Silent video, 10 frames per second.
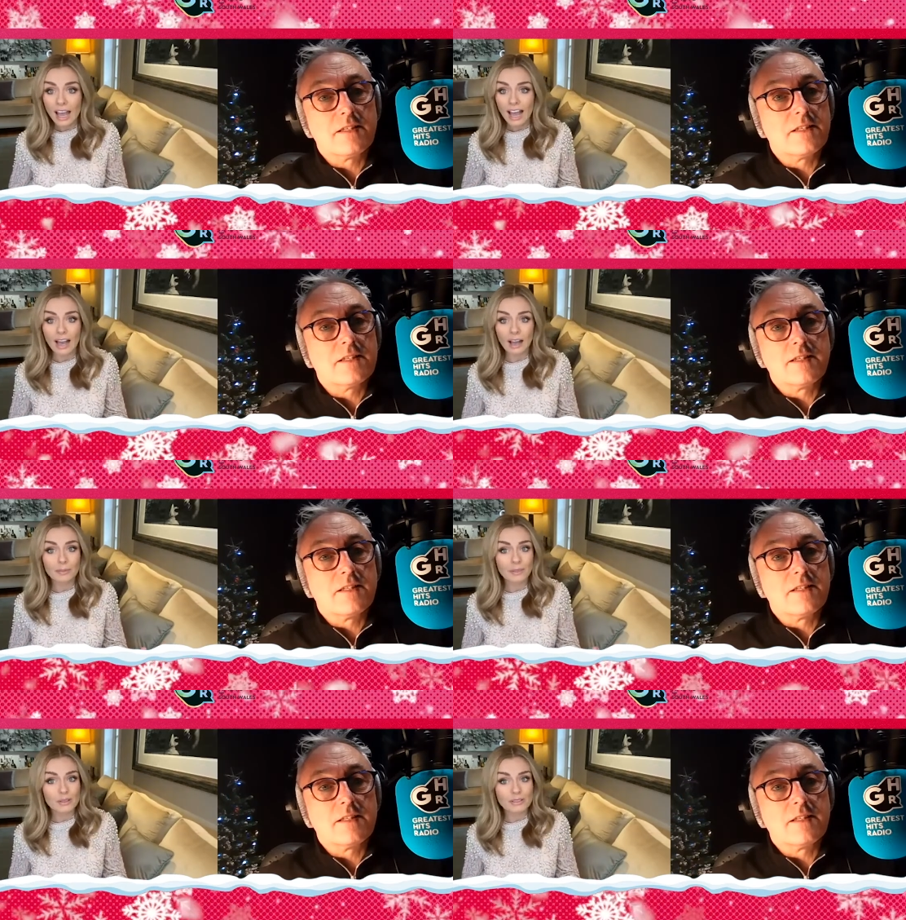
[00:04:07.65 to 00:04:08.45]
Speaker 1: Um,
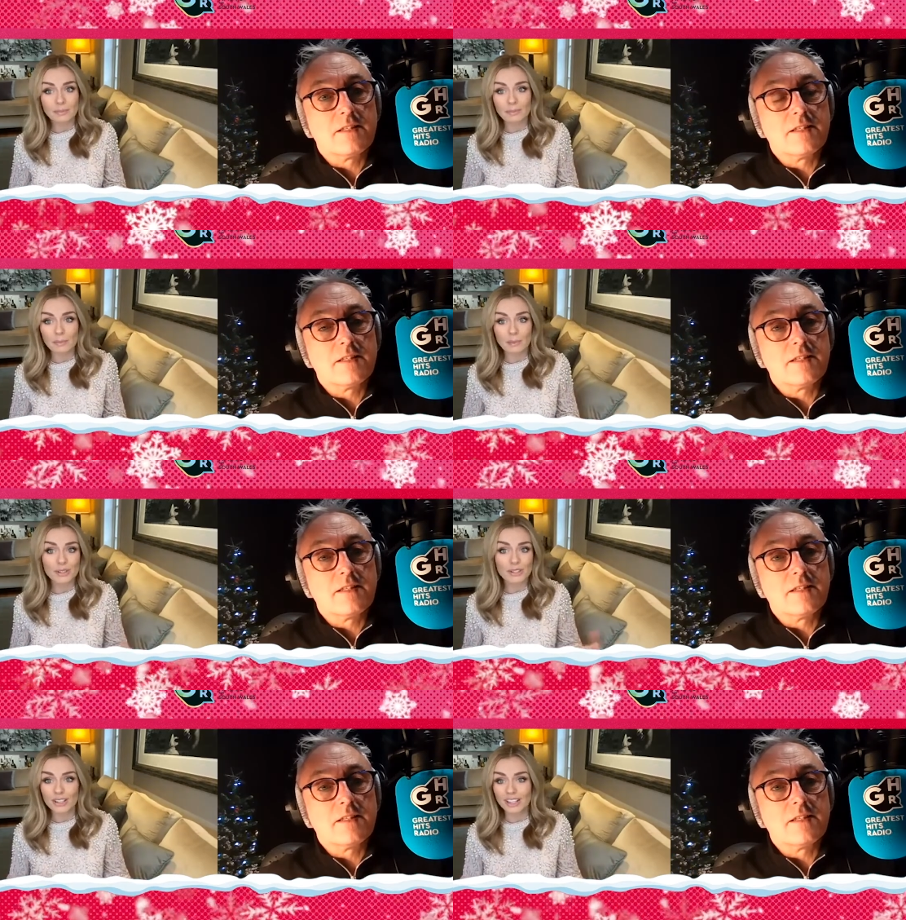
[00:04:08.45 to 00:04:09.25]
you know, some people were
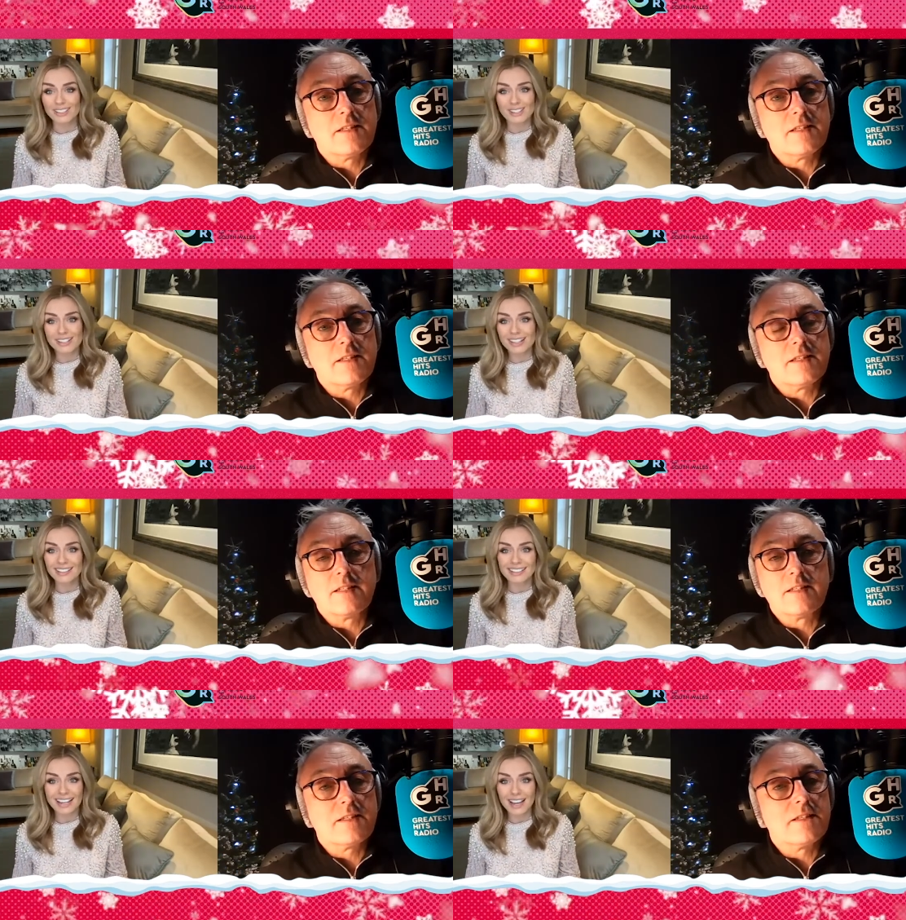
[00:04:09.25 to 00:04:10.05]
joining us on a
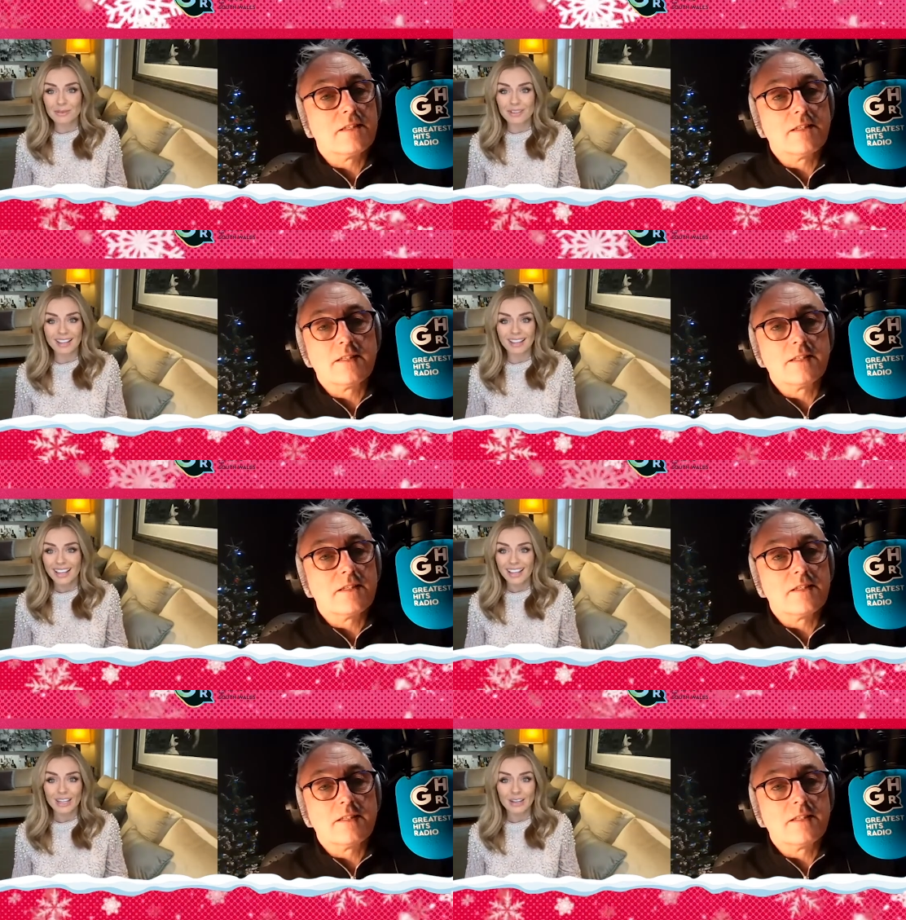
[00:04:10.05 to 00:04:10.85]
Saturday night with a
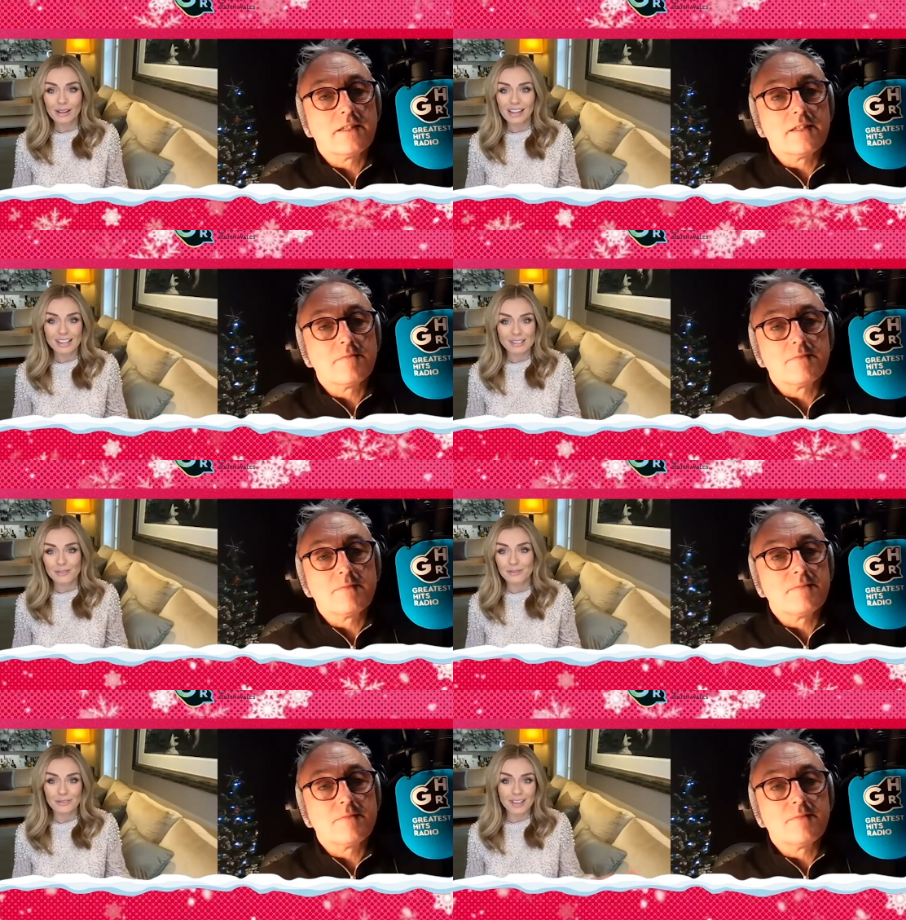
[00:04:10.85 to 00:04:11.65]
you know glass of
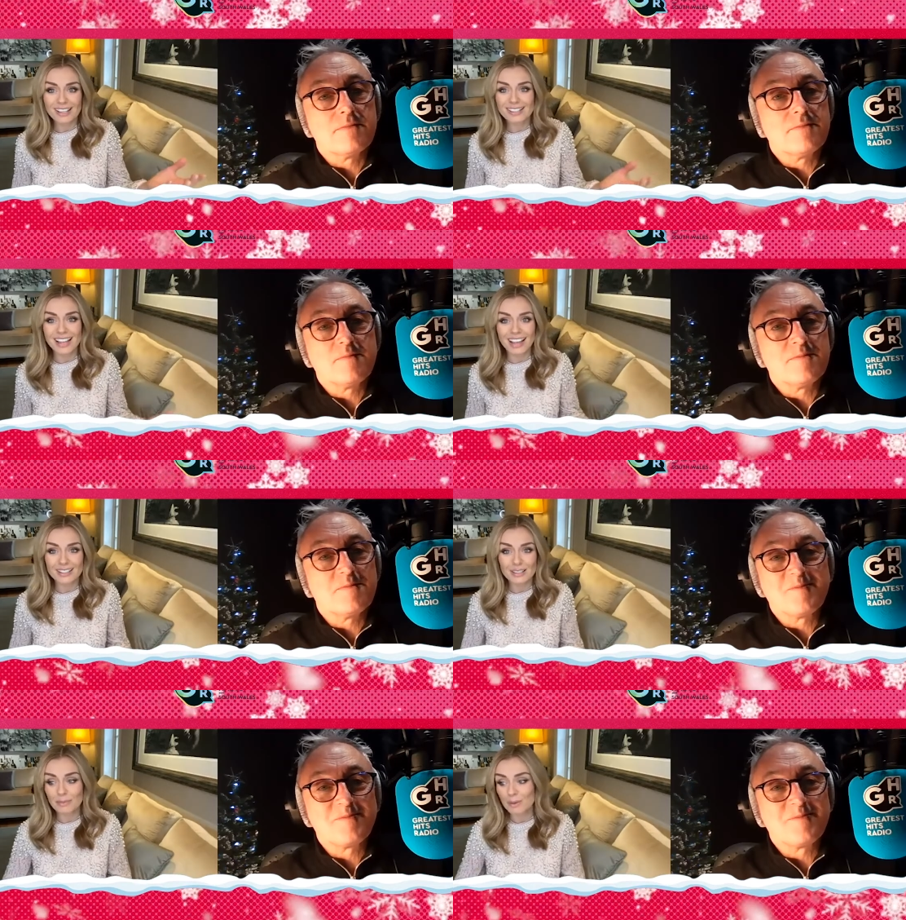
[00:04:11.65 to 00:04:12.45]
fizz, and
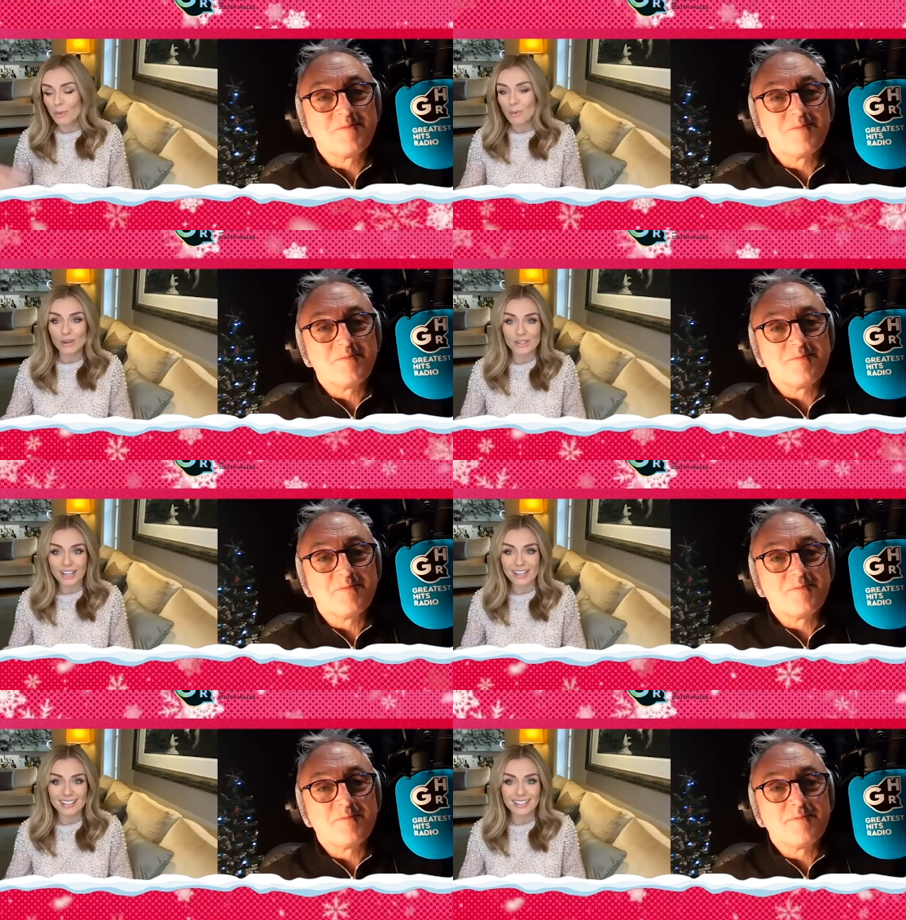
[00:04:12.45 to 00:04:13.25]
some people were watching
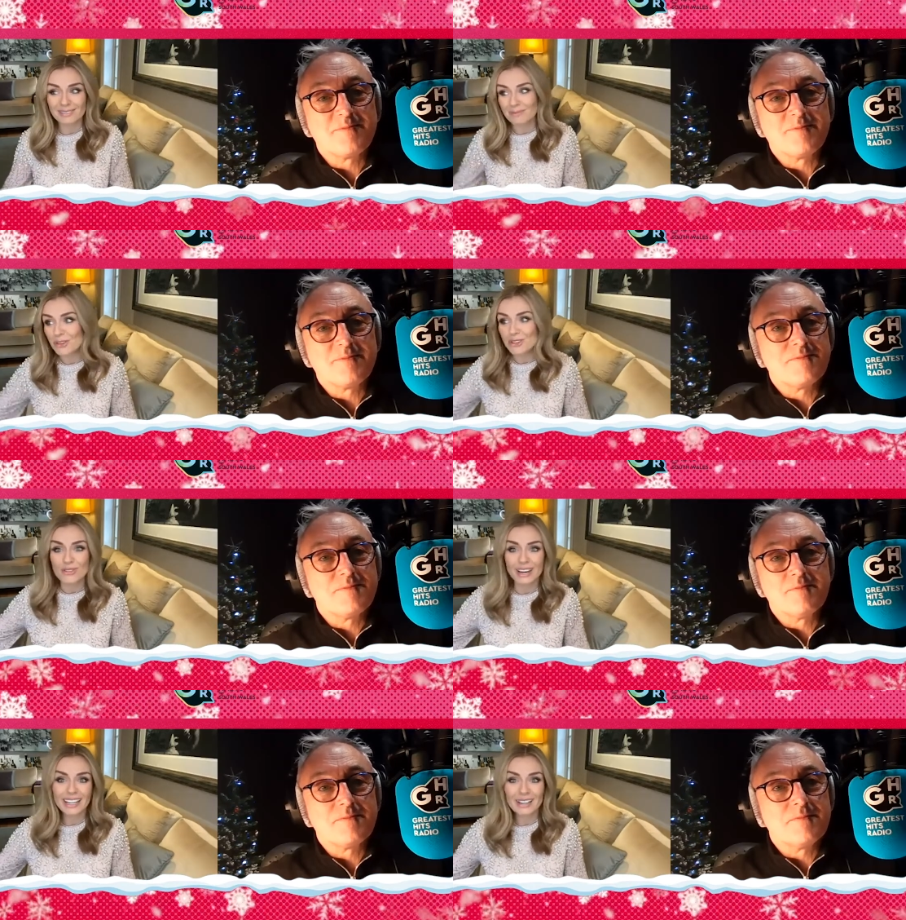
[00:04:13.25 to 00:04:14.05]
us in
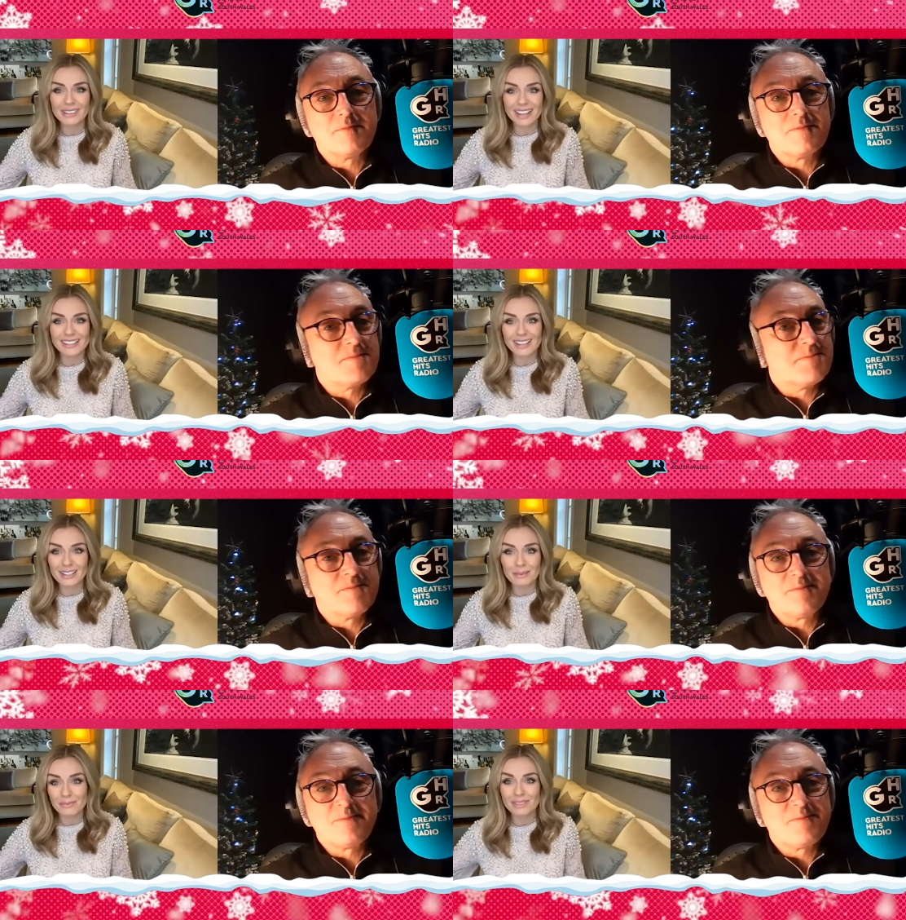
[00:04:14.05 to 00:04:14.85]
Australia with a Sunday
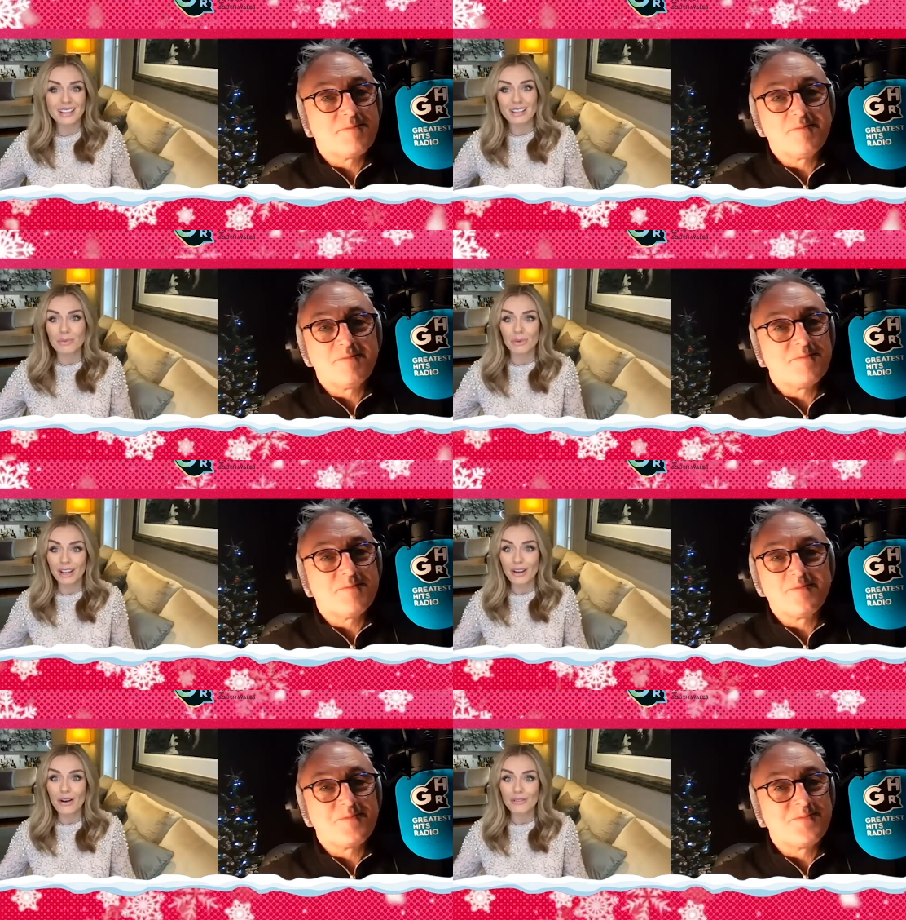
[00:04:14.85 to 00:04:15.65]
Sunday morning
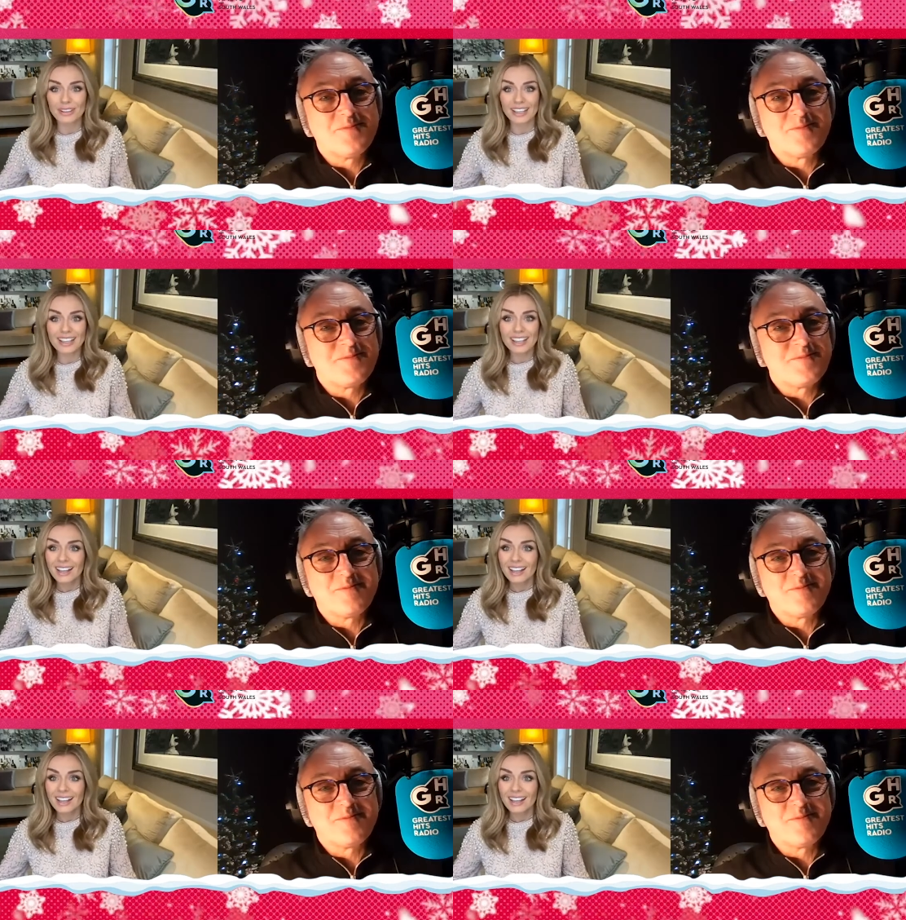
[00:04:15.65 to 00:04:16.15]
coffee,